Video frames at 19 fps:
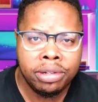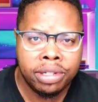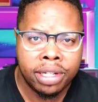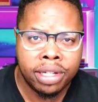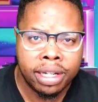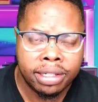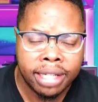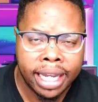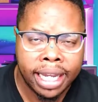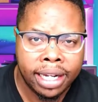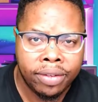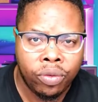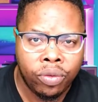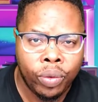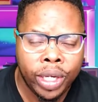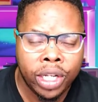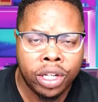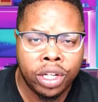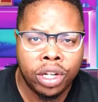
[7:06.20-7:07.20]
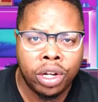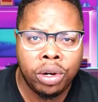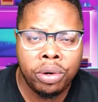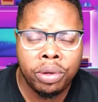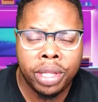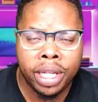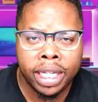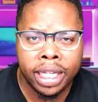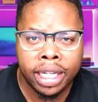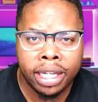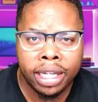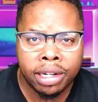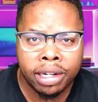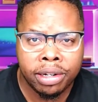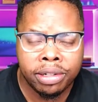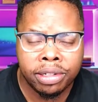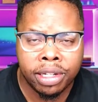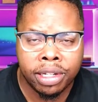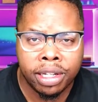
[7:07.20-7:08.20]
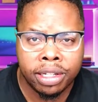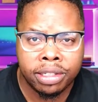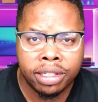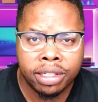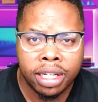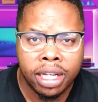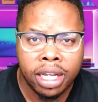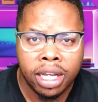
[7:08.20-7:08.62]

us. And if we know that he hears us,